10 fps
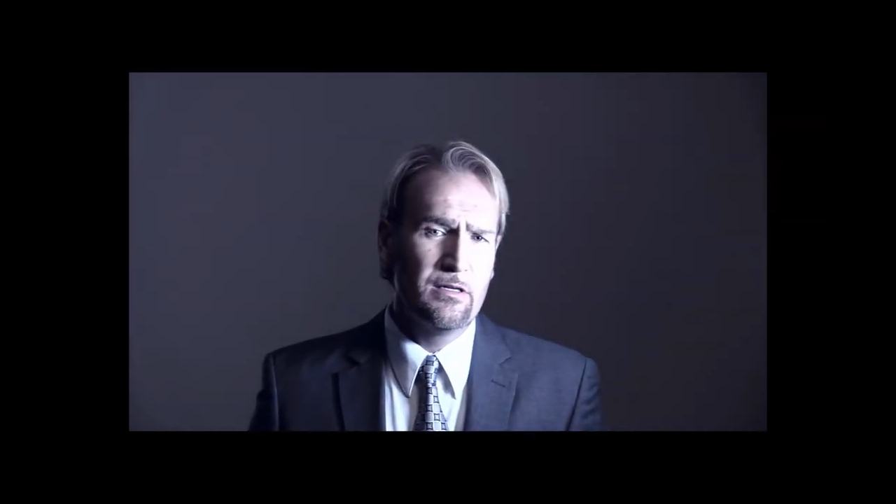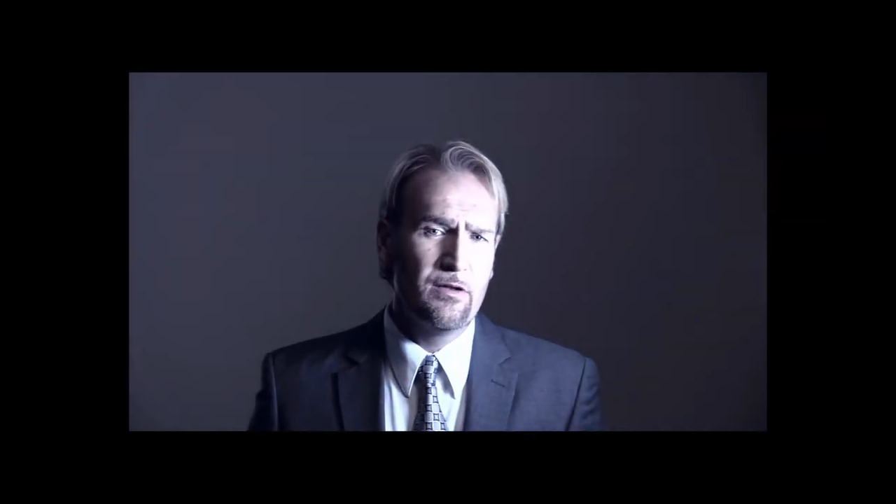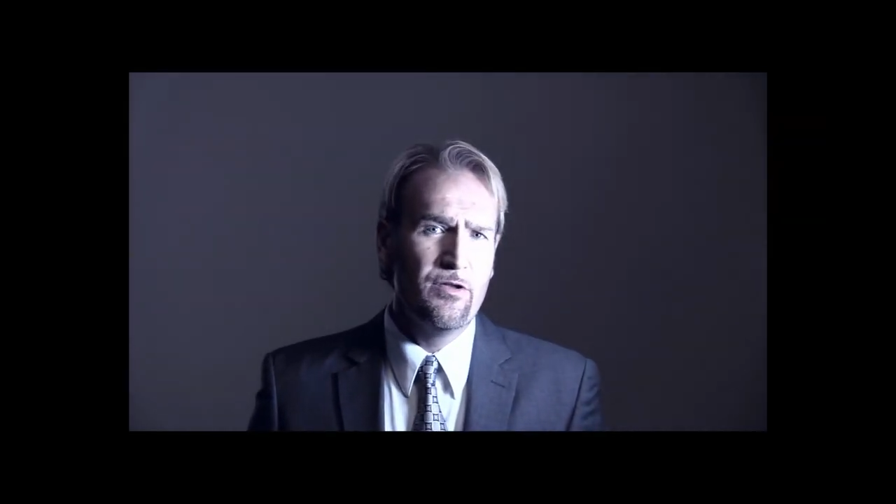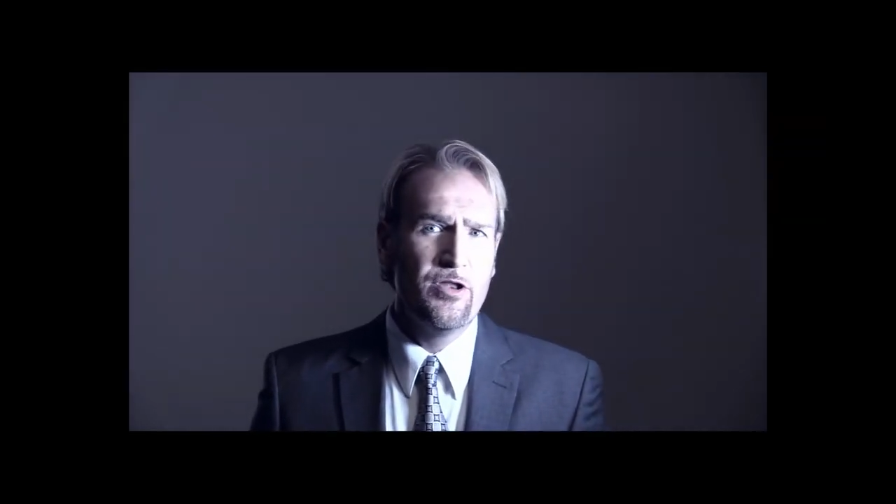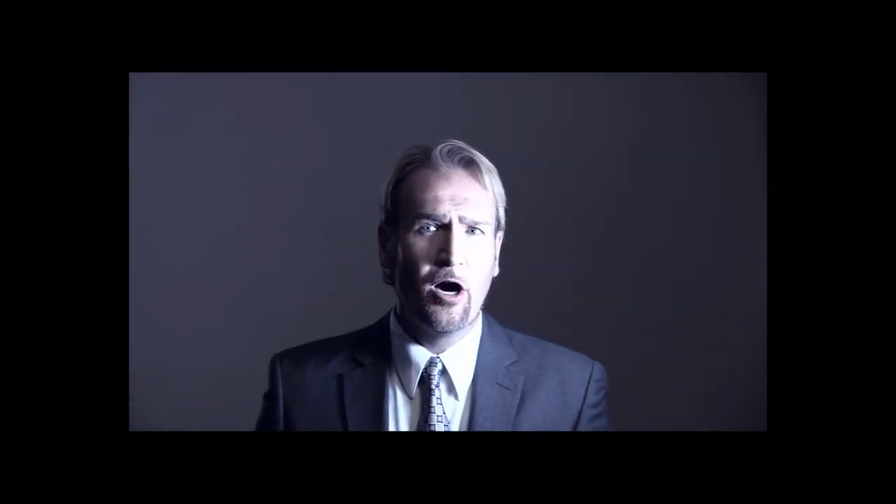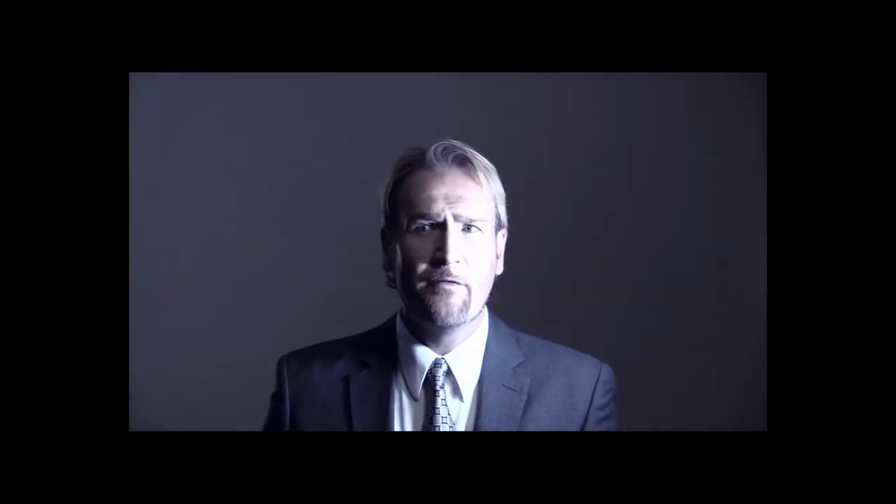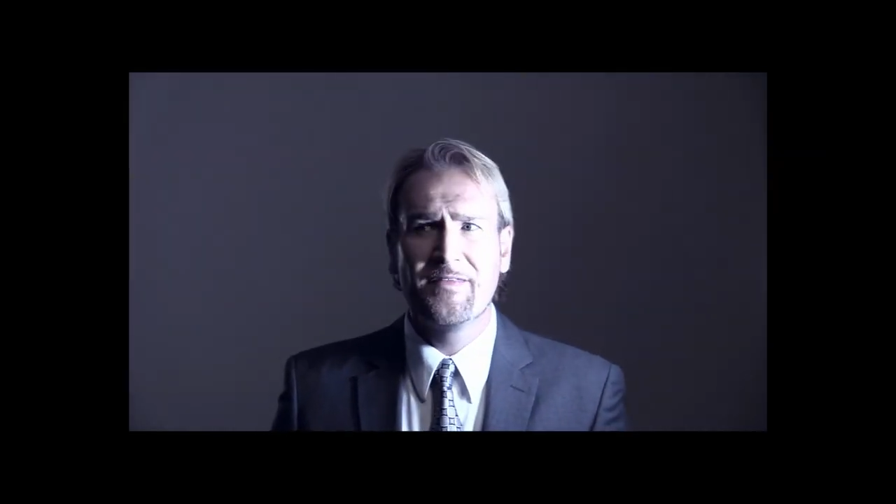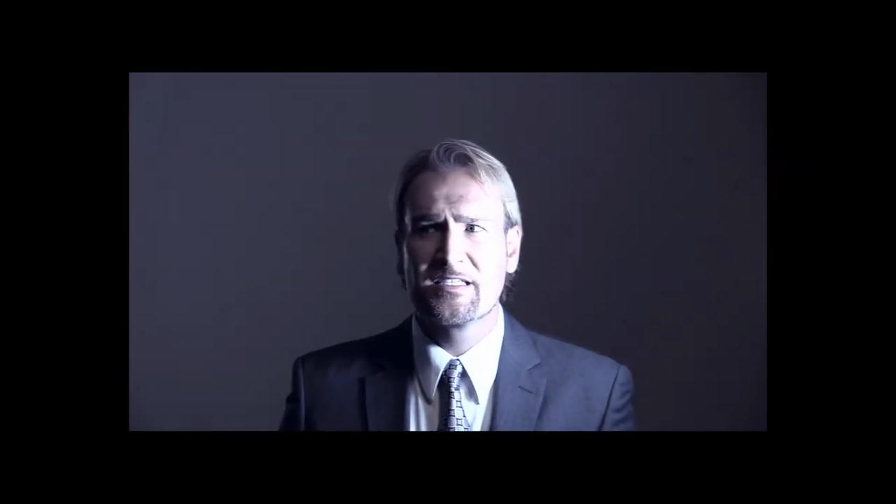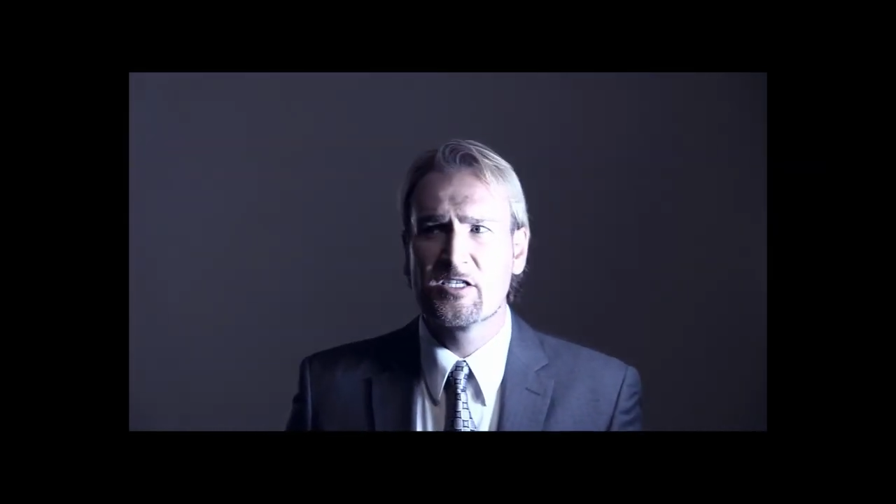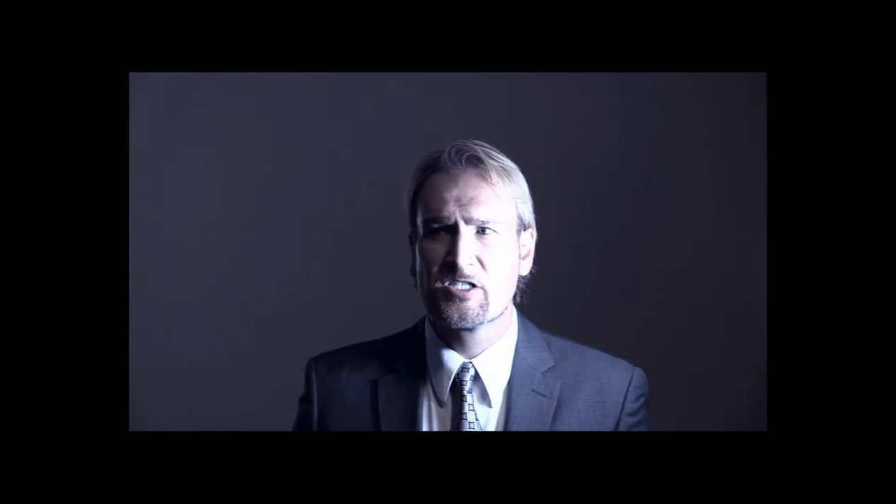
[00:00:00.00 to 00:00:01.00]
not
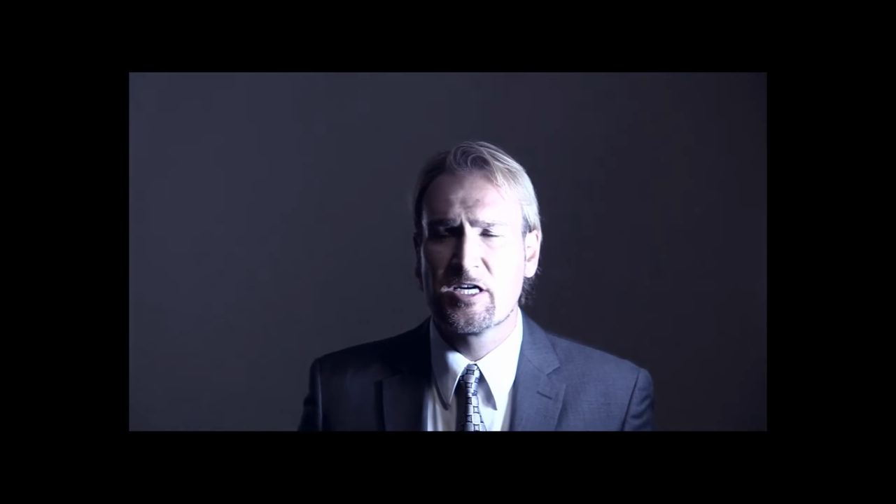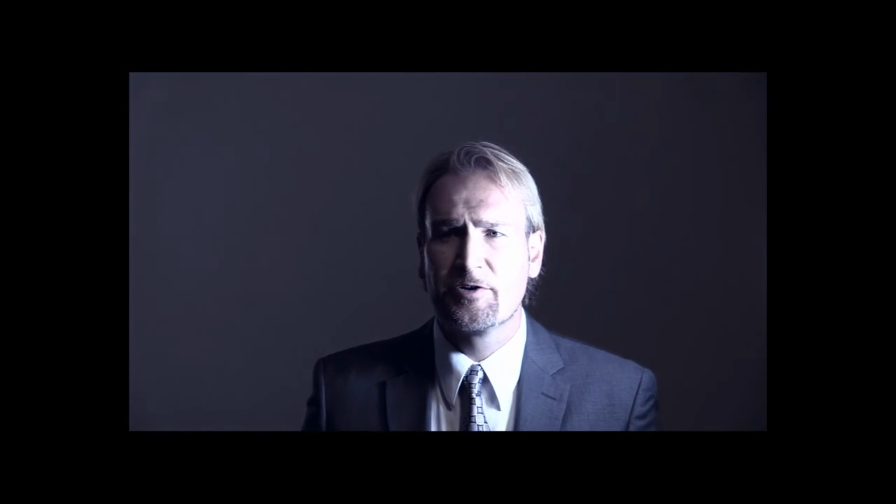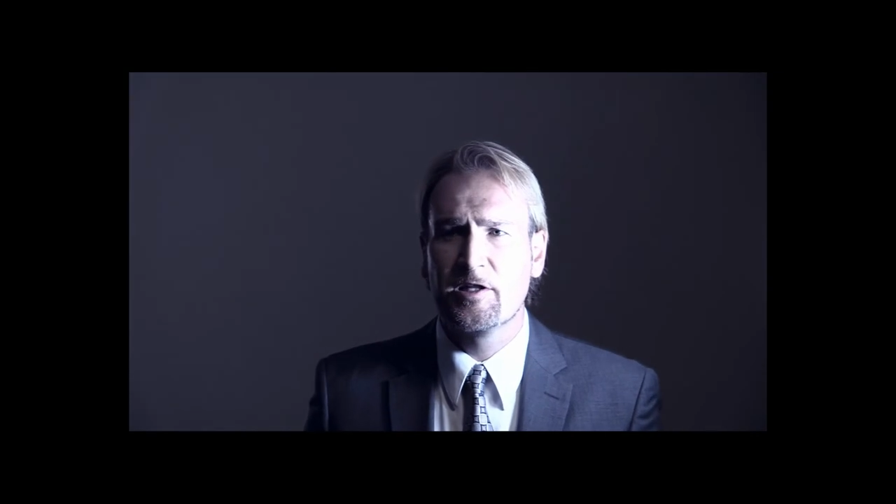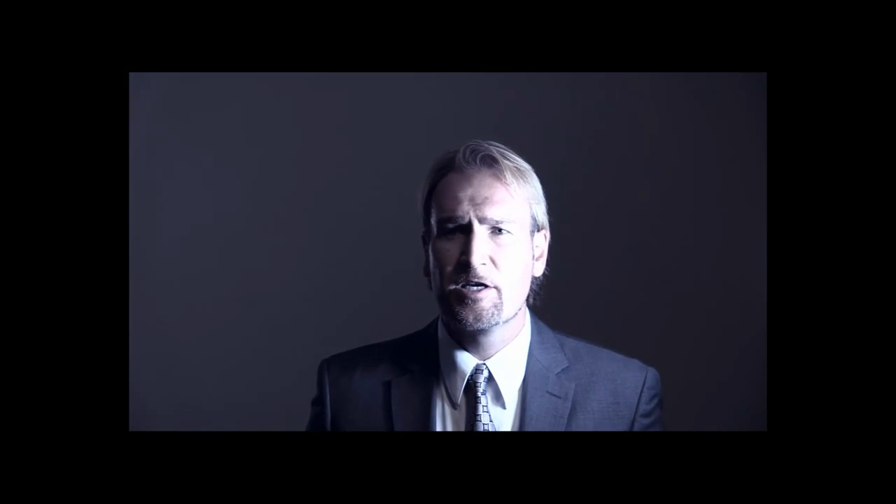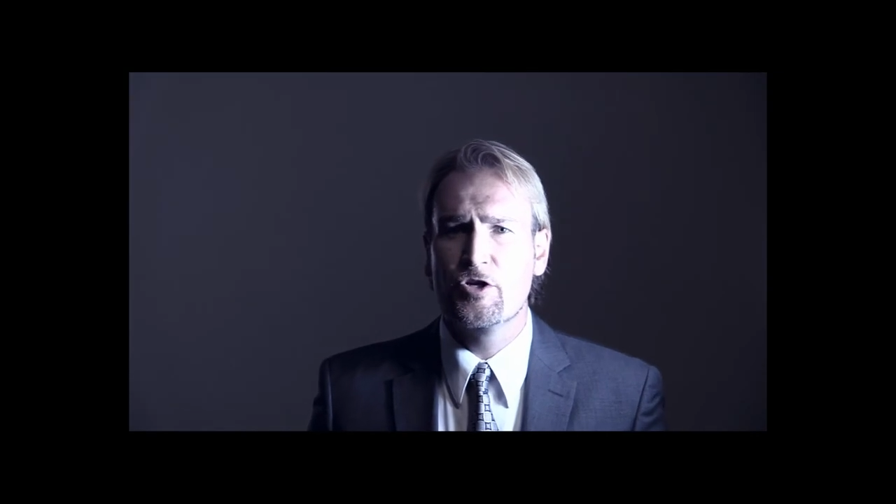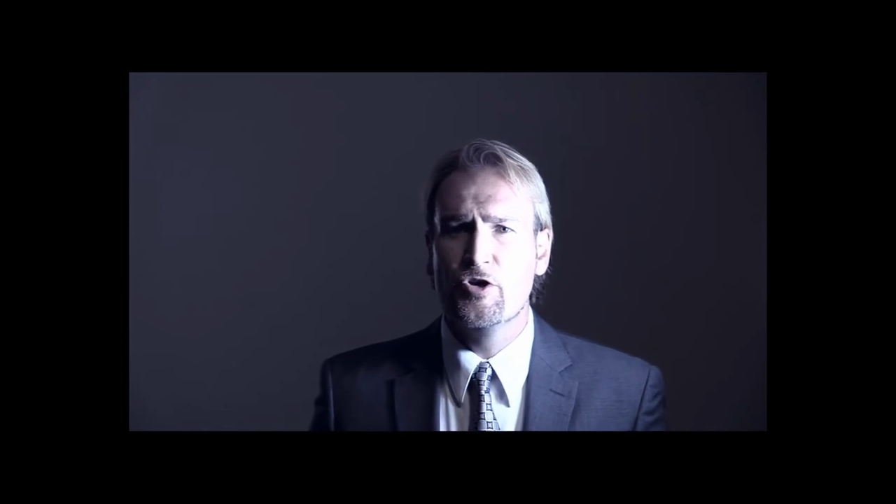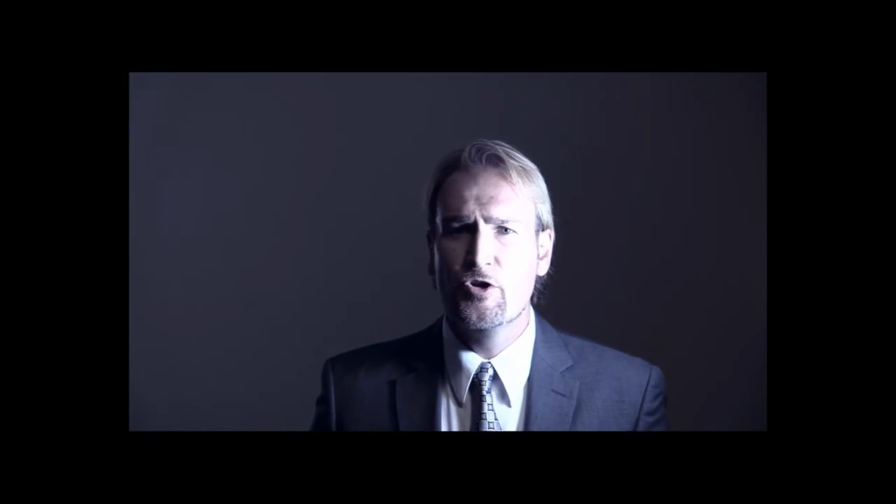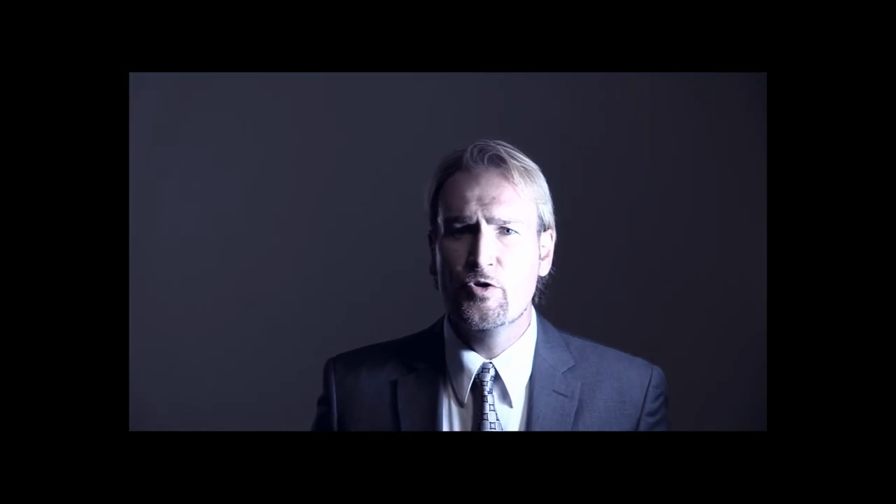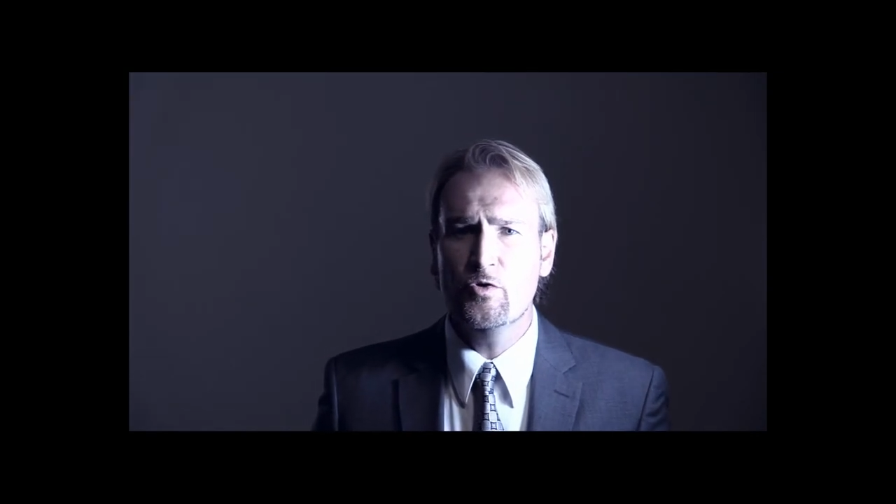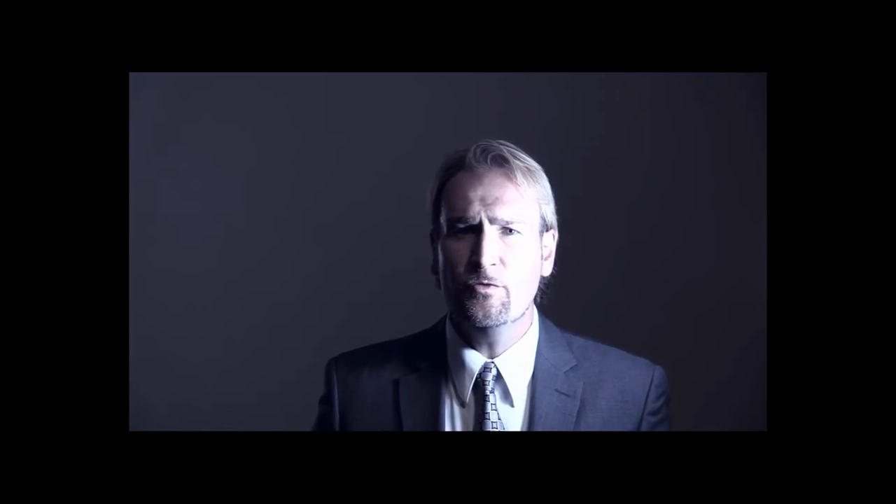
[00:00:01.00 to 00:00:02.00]
necessarily
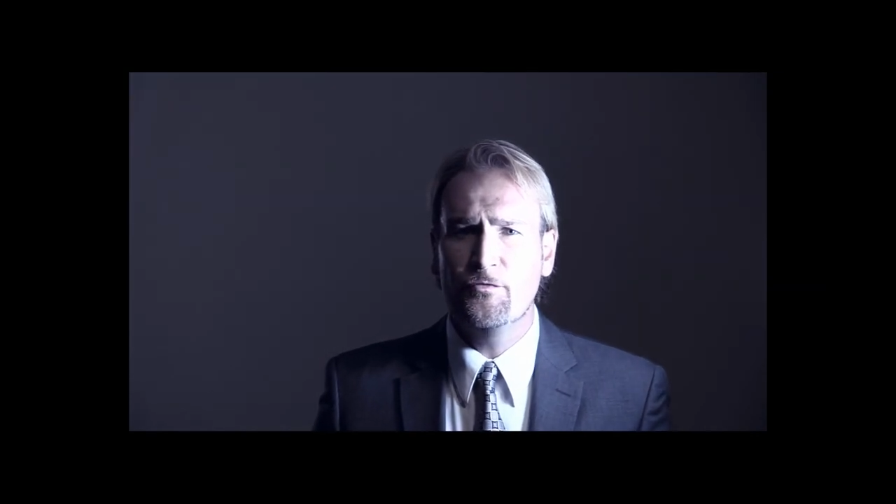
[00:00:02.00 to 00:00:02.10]
new